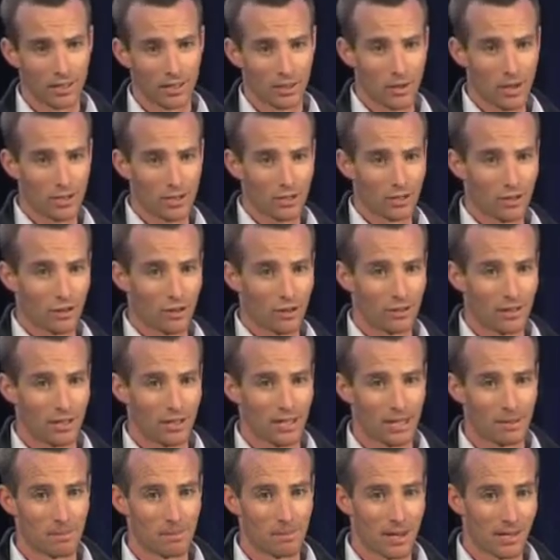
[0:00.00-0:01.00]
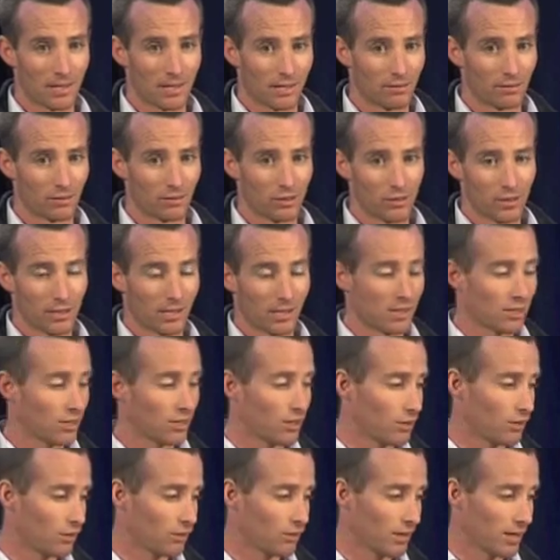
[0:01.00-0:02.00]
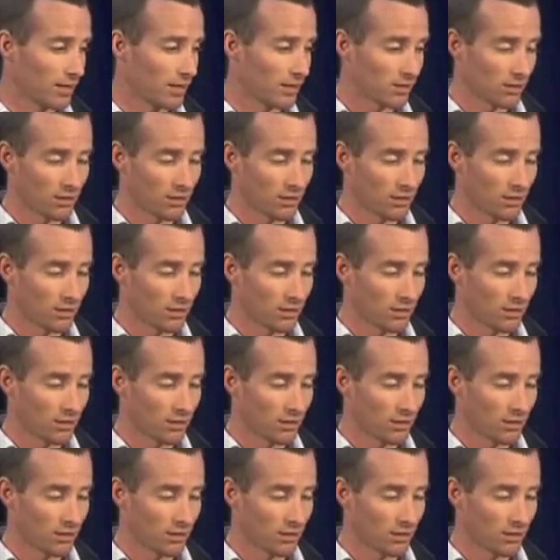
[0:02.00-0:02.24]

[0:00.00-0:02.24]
you actually don't need massive US-style grain